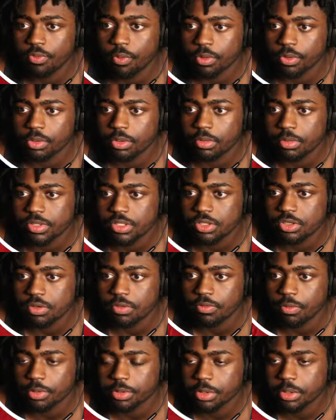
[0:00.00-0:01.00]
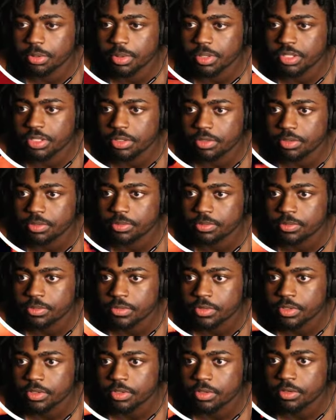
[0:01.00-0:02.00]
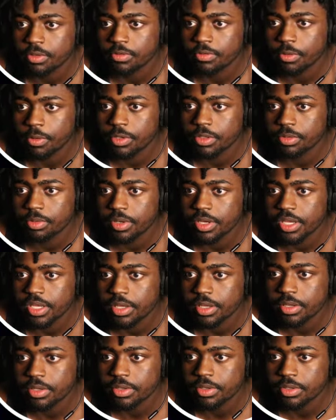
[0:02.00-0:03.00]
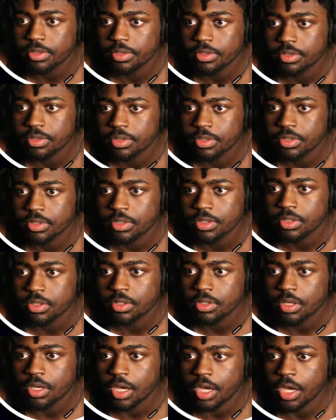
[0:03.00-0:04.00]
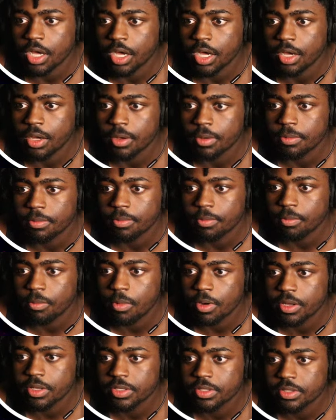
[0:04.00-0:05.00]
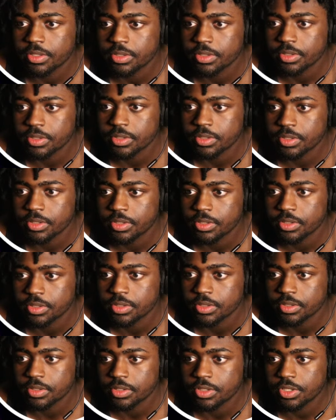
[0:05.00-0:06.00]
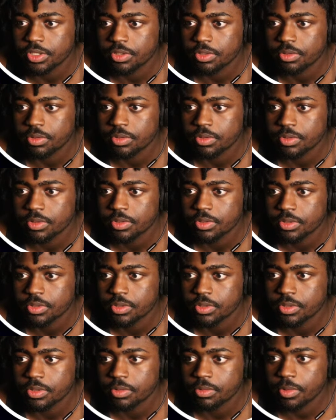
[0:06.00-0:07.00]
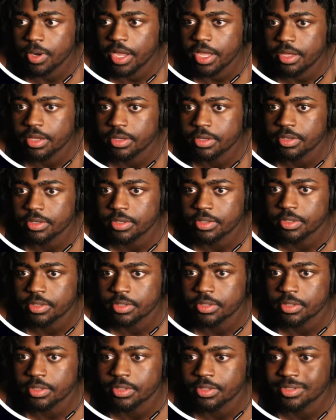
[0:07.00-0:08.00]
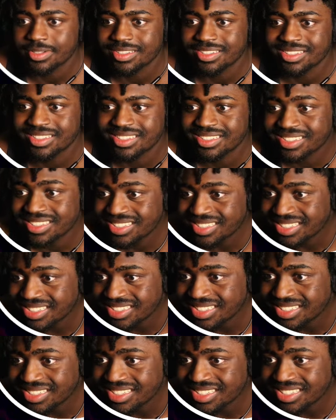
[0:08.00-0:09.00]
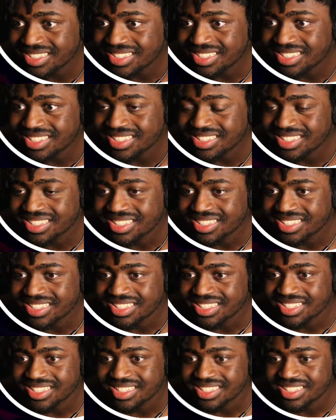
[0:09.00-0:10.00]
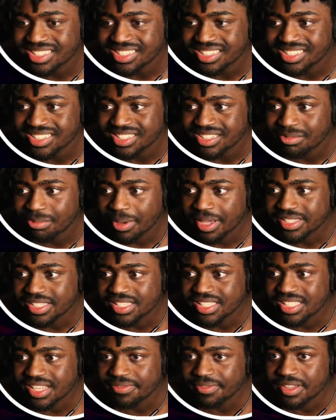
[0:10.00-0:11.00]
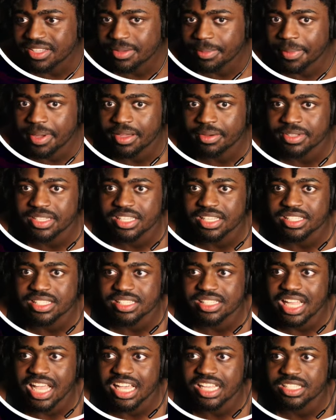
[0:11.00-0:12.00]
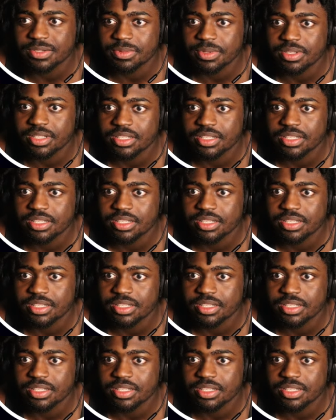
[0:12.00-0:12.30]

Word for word: Four, three, one, two. Four, three, one, two. Four, three. Uh, one, two. Right? I will get out. Wait, is this different? Is, is this not how? It's...